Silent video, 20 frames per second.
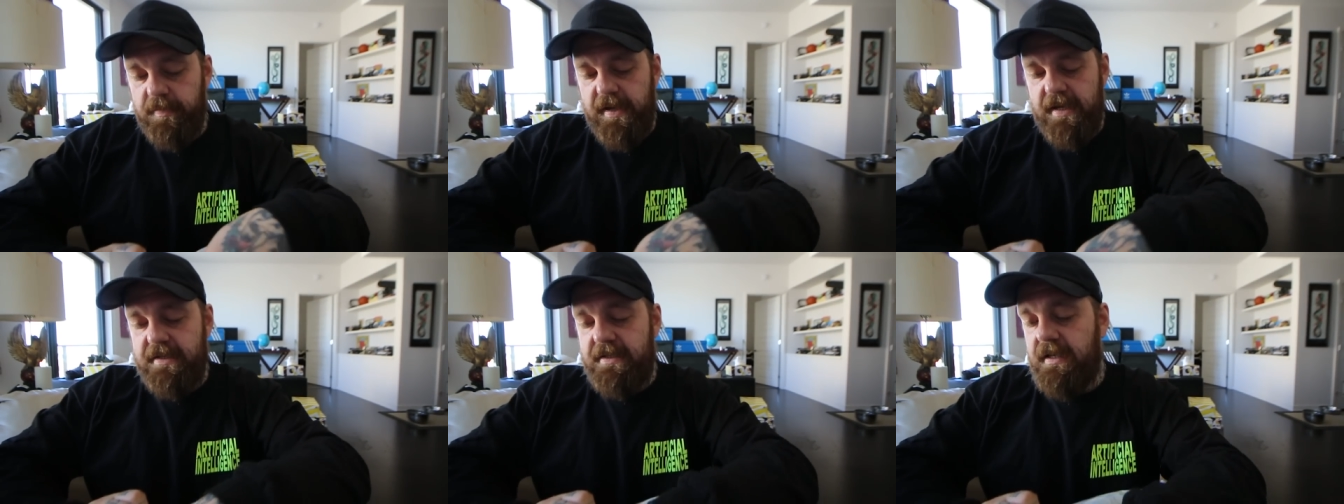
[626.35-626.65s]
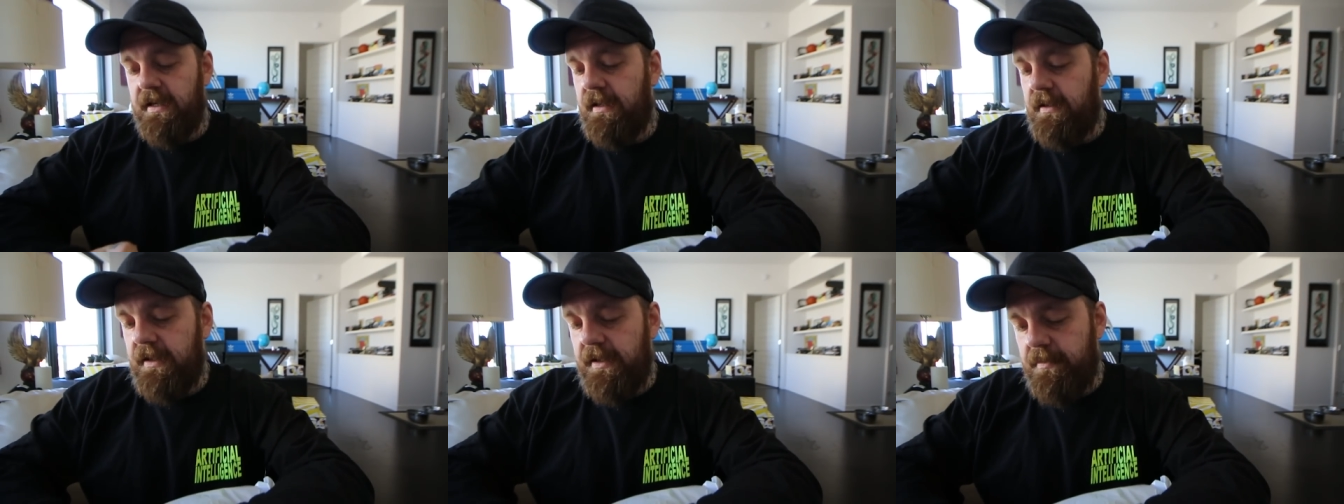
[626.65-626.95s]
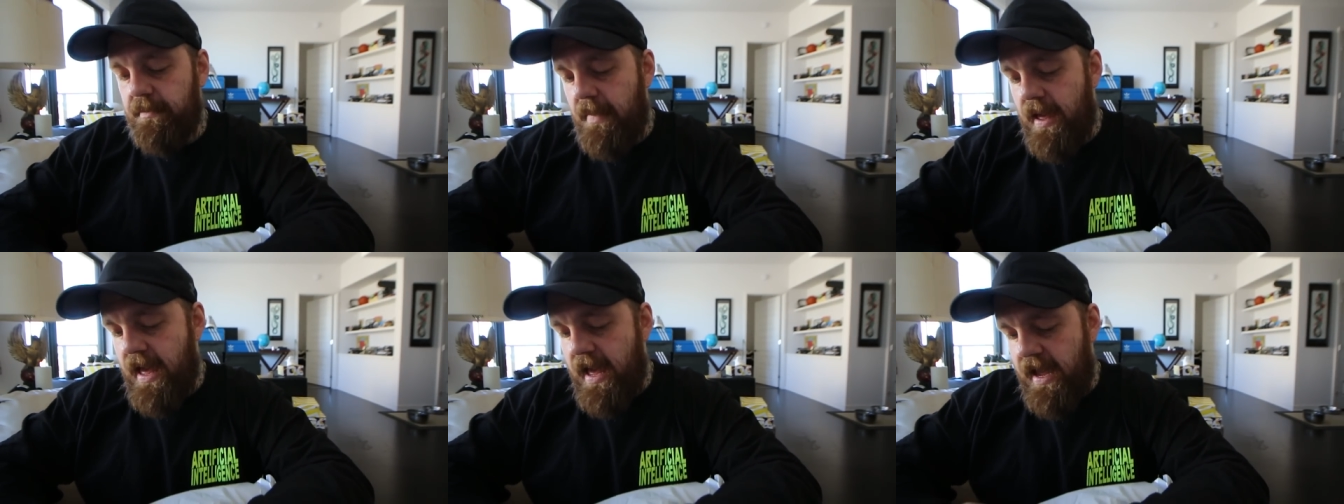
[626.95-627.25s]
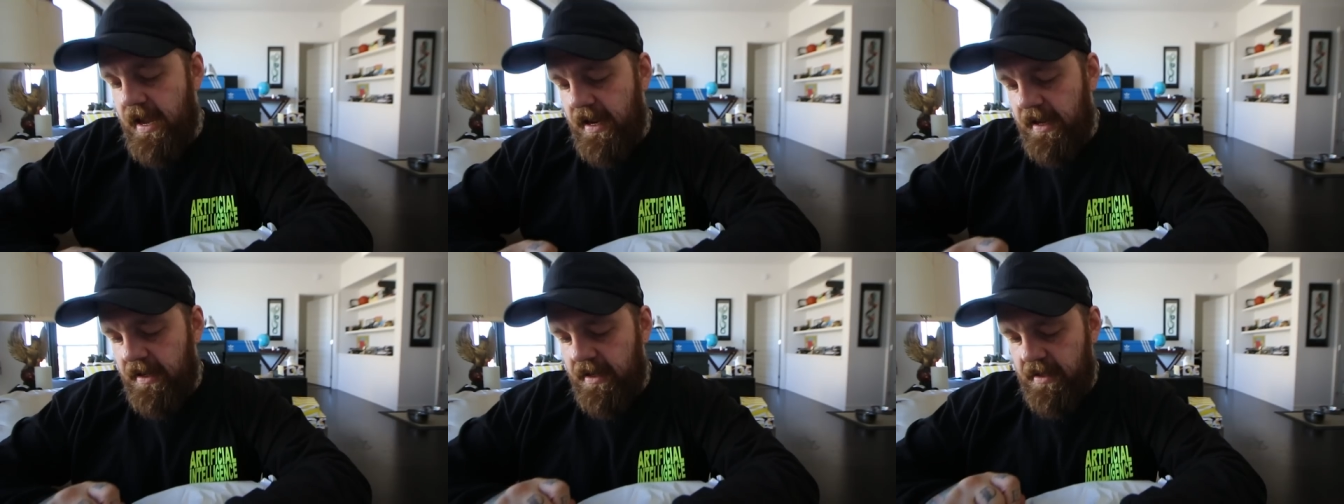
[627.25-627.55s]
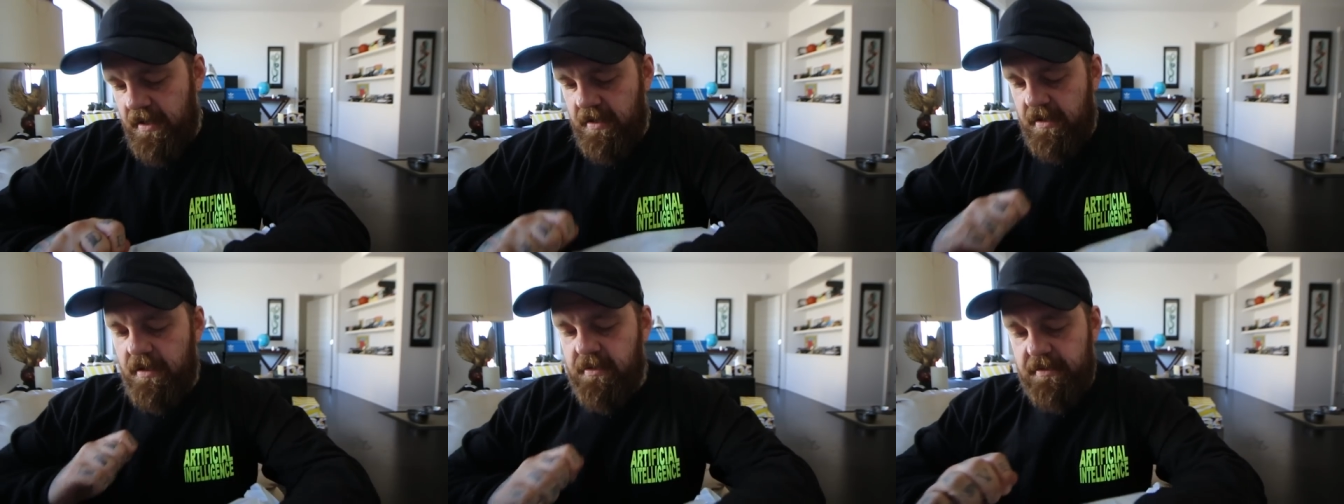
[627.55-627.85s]
basically
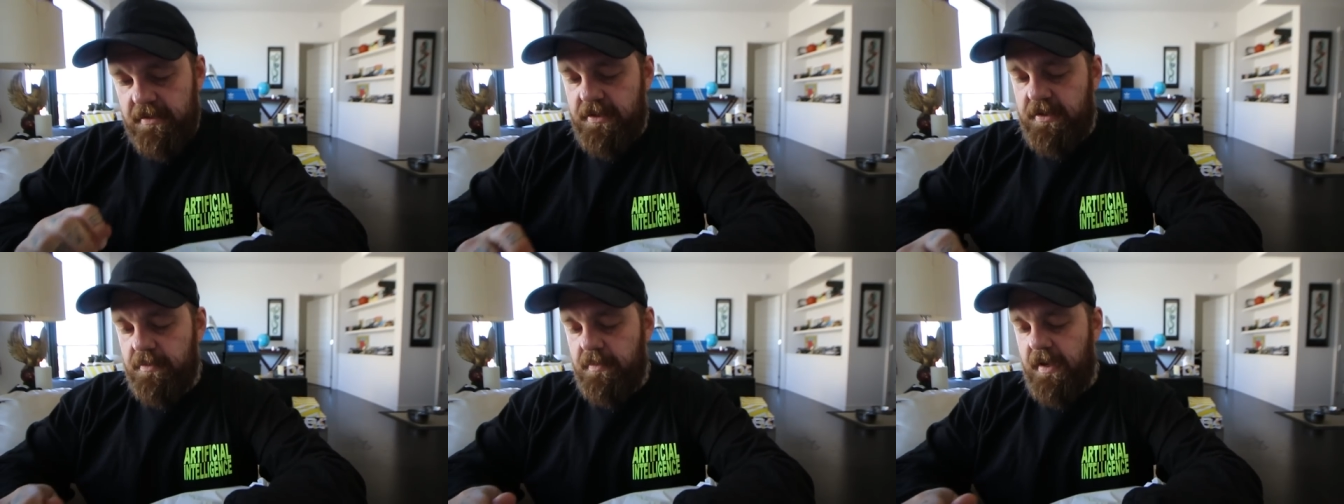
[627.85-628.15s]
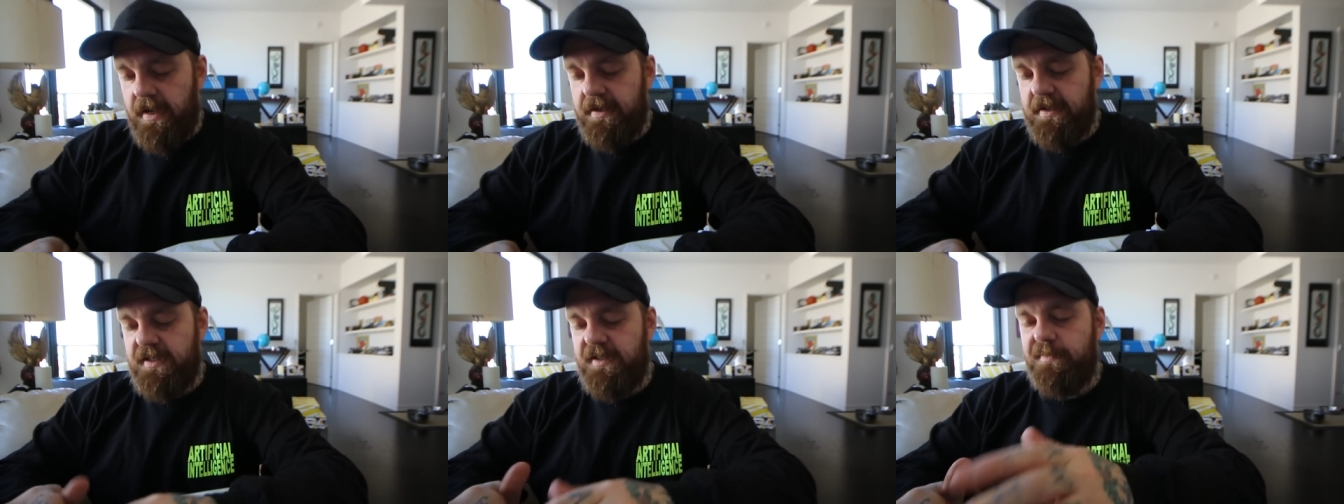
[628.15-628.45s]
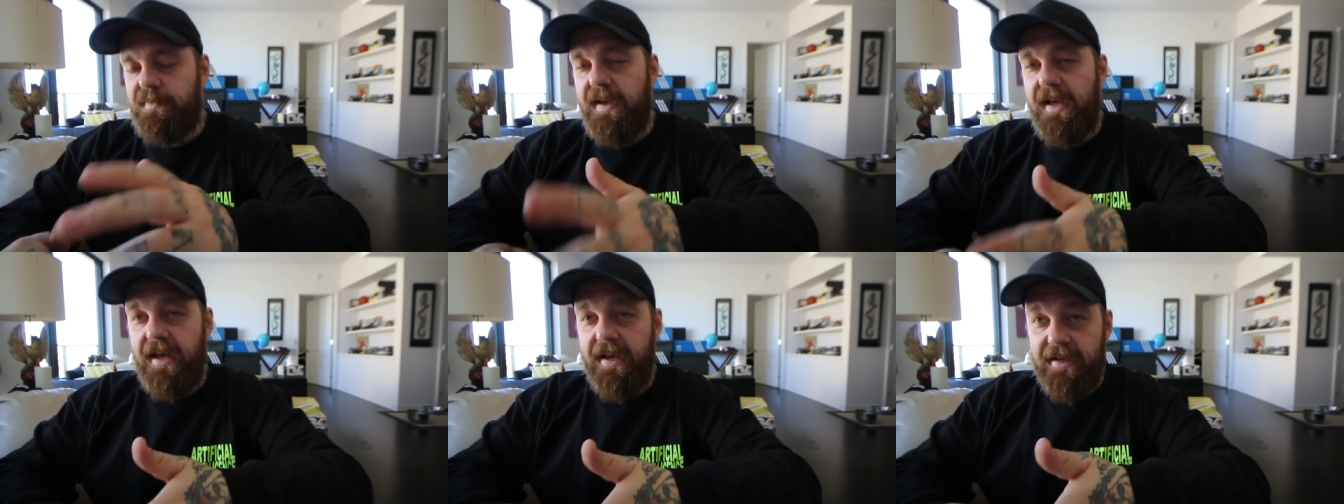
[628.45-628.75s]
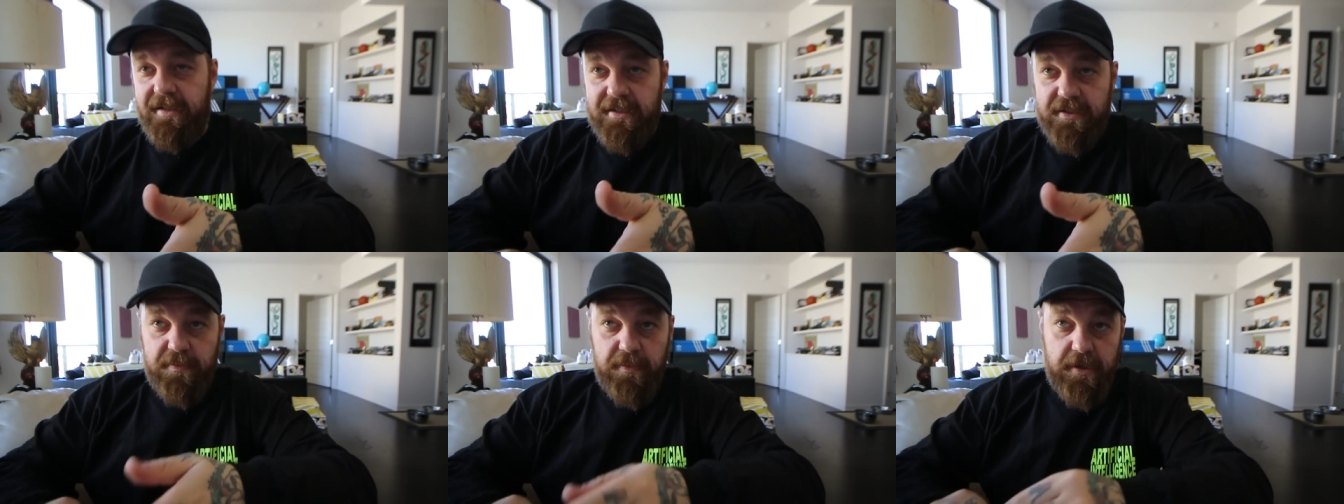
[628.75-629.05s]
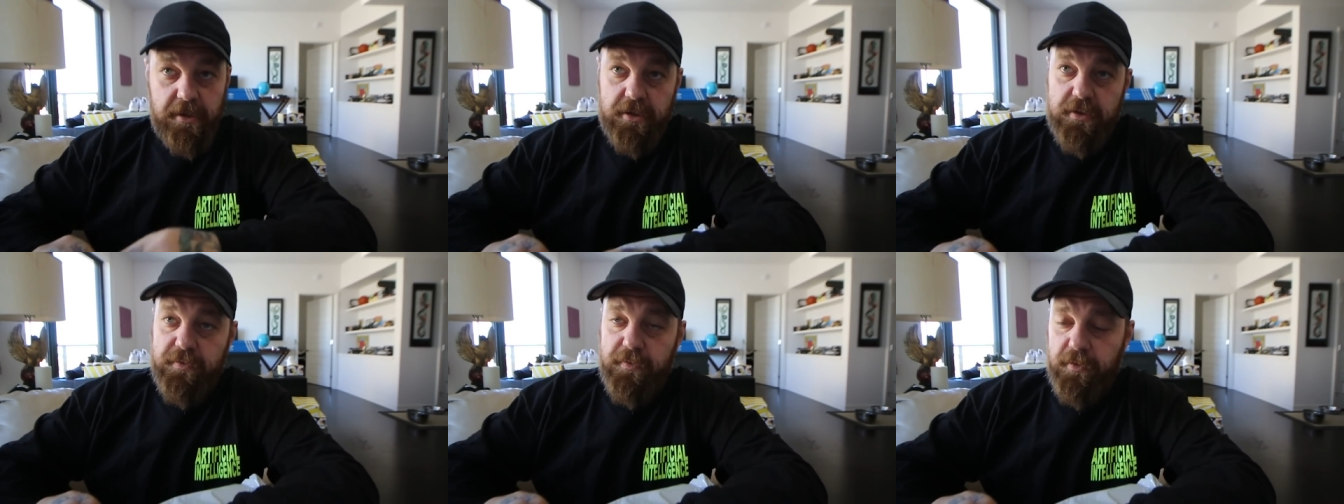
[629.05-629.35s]
made to my specs,
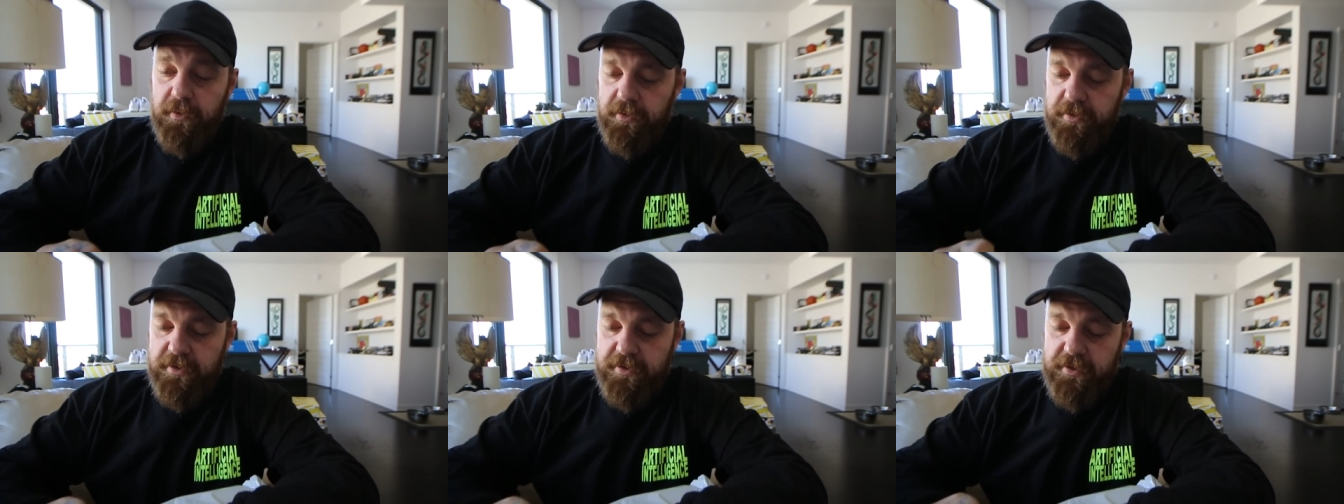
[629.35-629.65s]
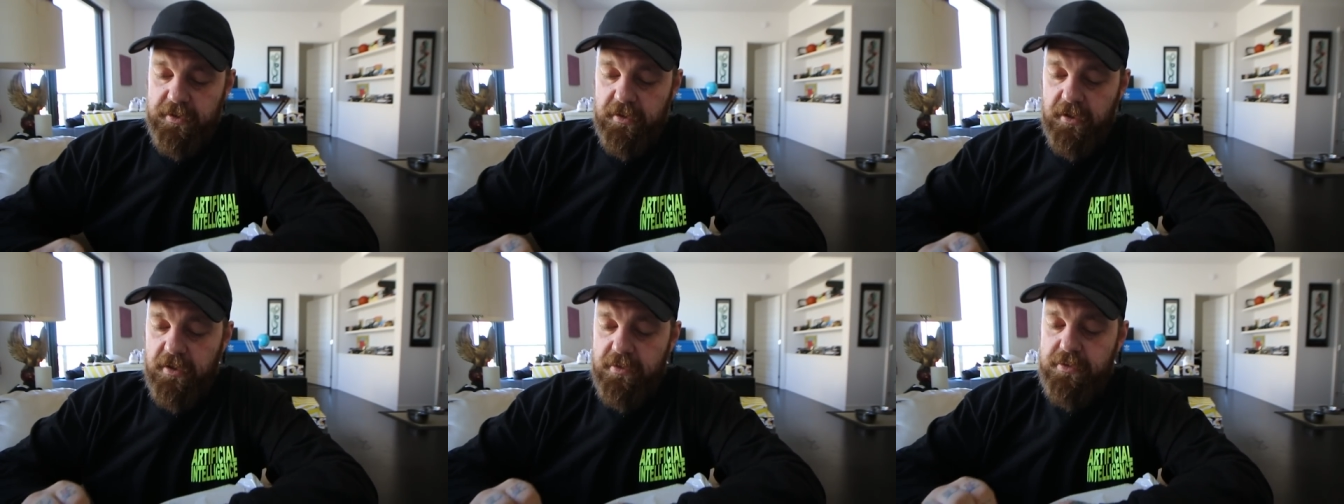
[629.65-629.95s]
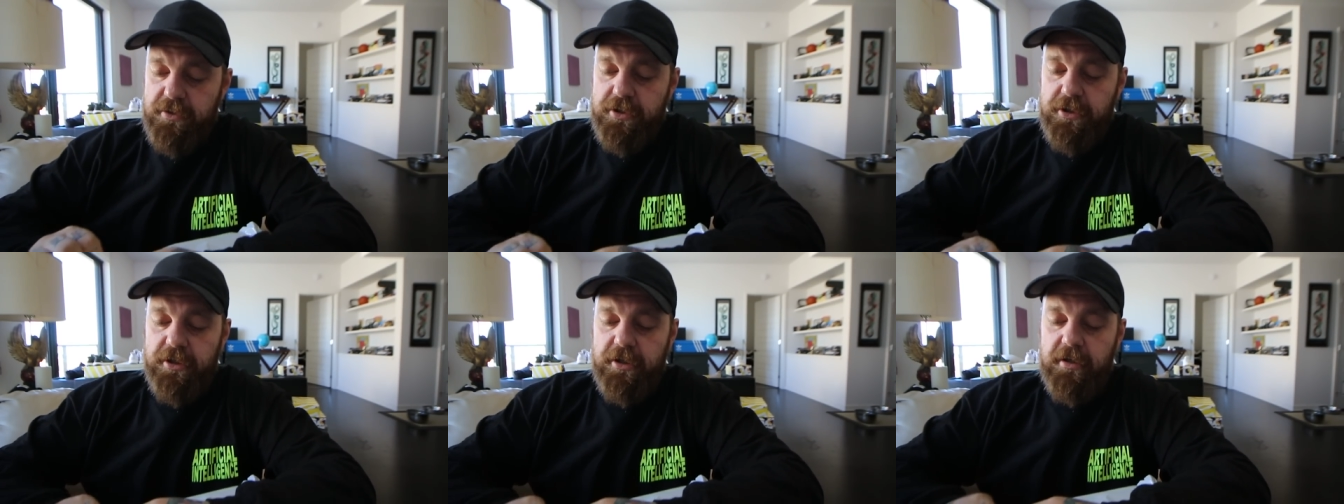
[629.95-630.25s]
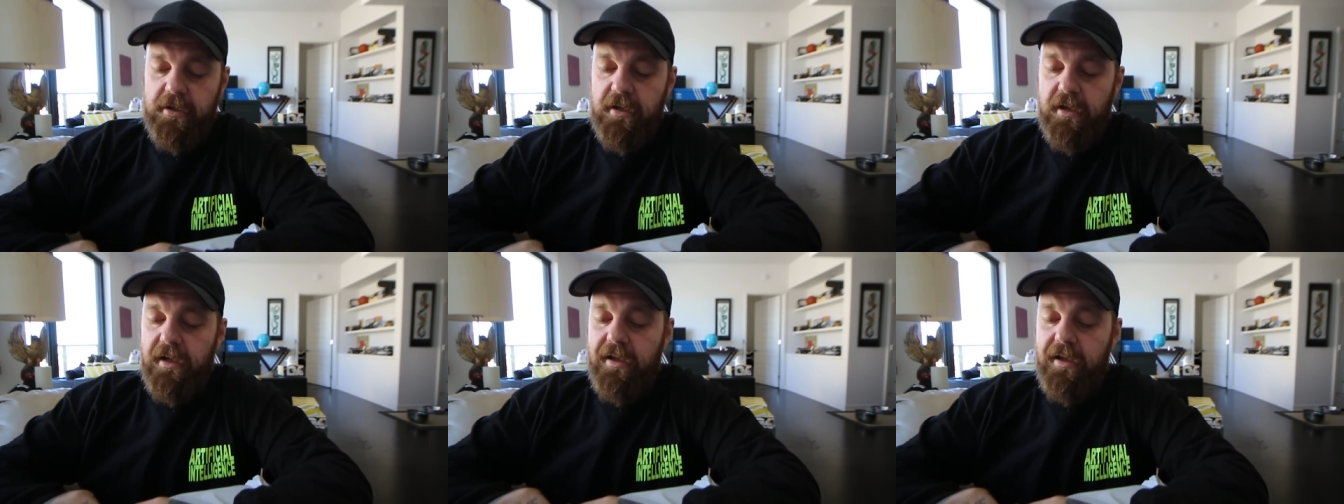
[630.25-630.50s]
which full disclosure